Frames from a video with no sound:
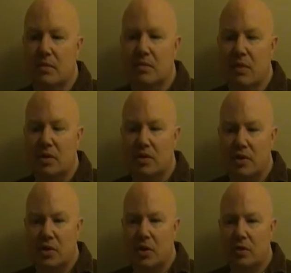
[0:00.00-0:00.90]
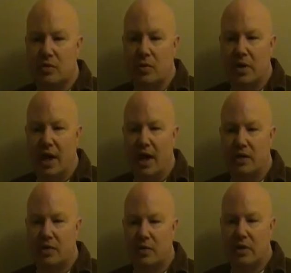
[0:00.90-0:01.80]
most of the shows were
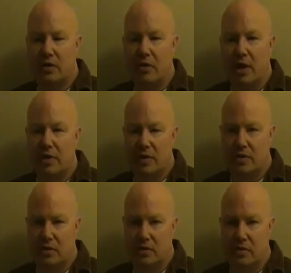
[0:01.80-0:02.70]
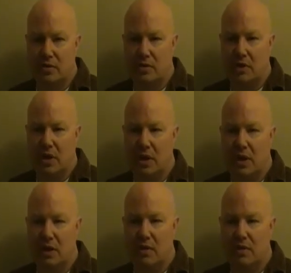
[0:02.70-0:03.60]
cast with graduate students
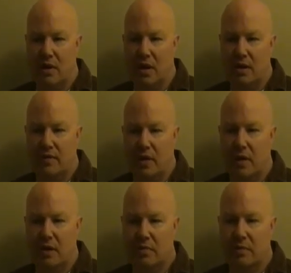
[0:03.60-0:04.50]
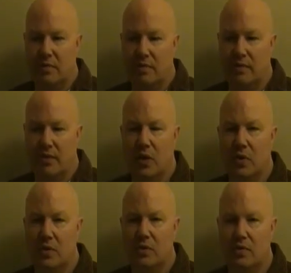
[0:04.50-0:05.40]
and very
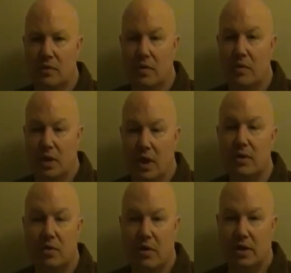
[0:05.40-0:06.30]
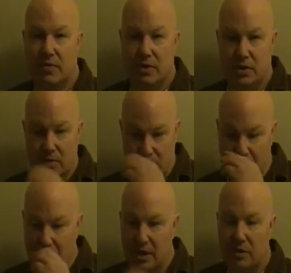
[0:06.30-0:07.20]
few undergraduate
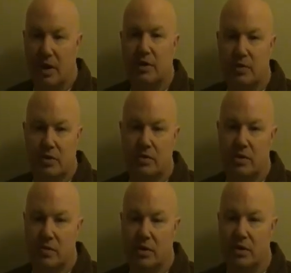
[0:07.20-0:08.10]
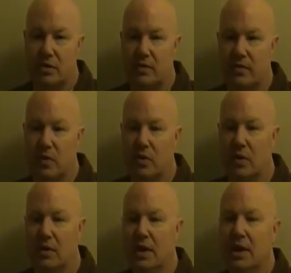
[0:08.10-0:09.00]
students. Undergraduate students were used
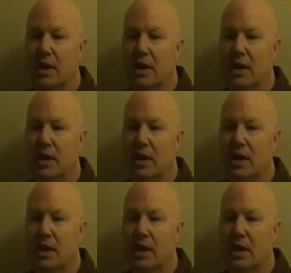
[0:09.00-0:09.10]
for